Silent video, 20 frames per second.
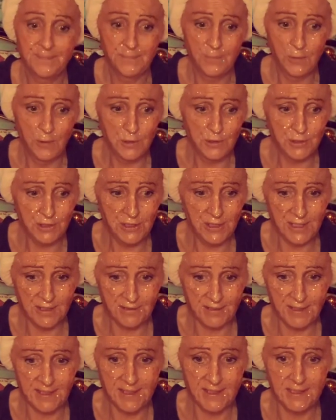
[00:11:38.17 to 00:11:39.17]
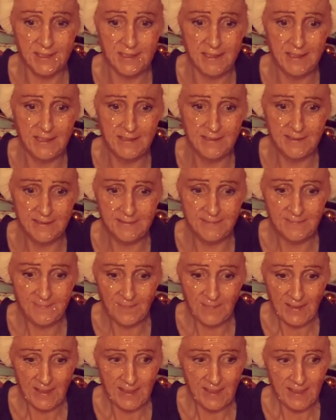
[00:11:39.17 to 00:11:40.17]
What do you think of that?
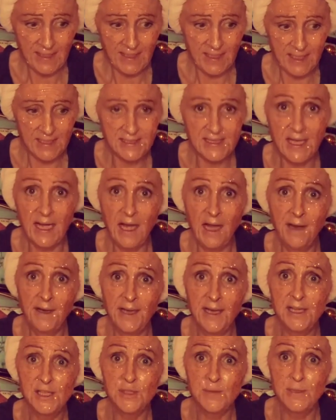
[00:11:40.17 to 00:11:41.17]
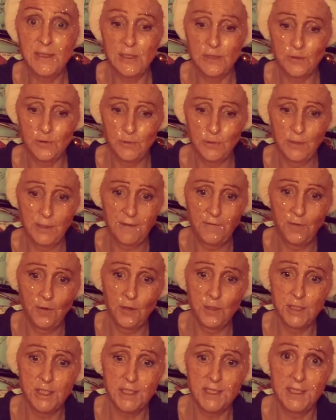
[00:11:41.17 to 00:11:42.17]
Is that a nice wee story for
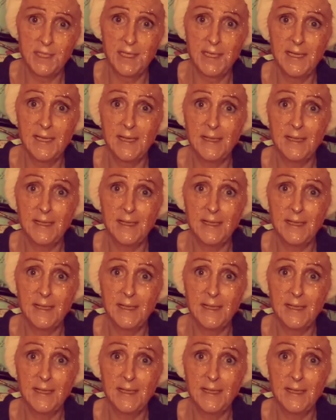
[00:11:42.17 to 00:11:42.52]
you tonight?